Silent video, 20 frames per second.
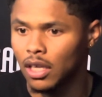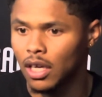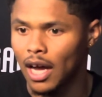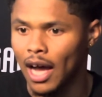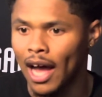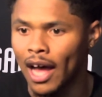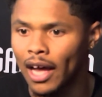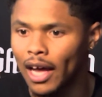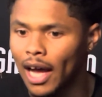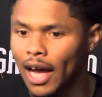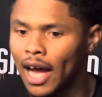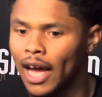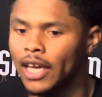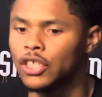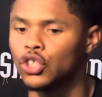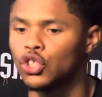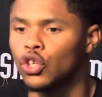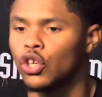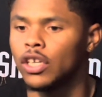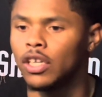I
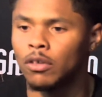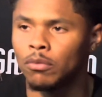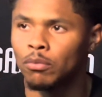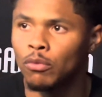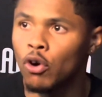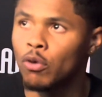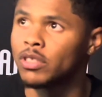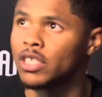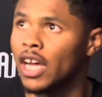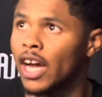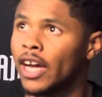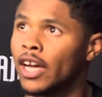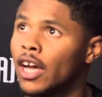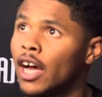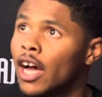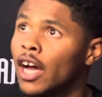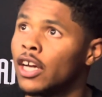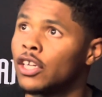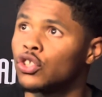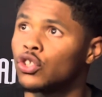enjoy those moments. Like,
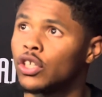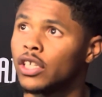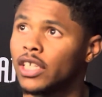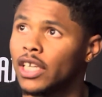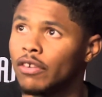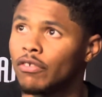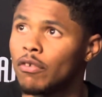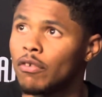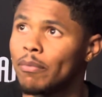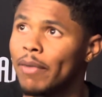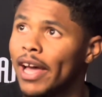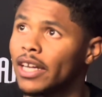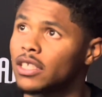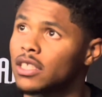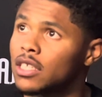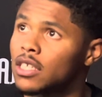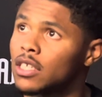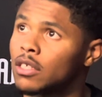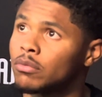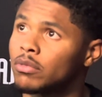I enjoy giving back
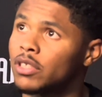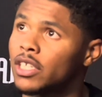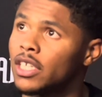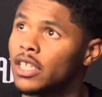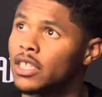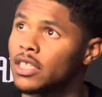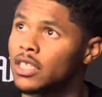to them kids